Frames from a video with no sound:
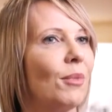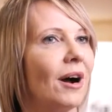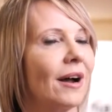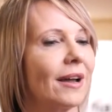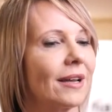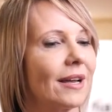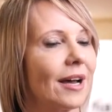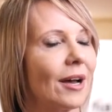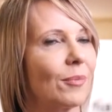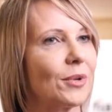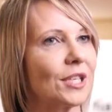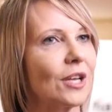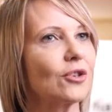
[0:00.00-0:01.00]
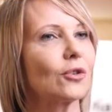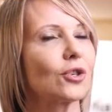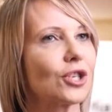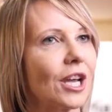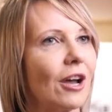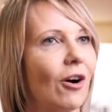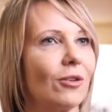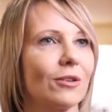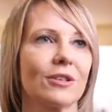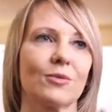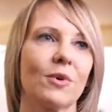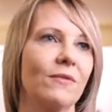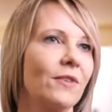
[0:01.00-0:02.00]
my potential
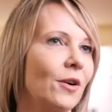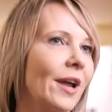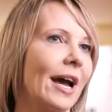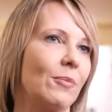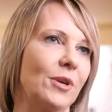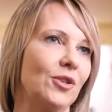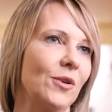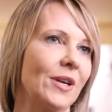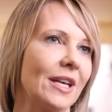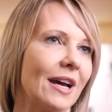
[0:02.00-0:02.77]
shareholders were very happy to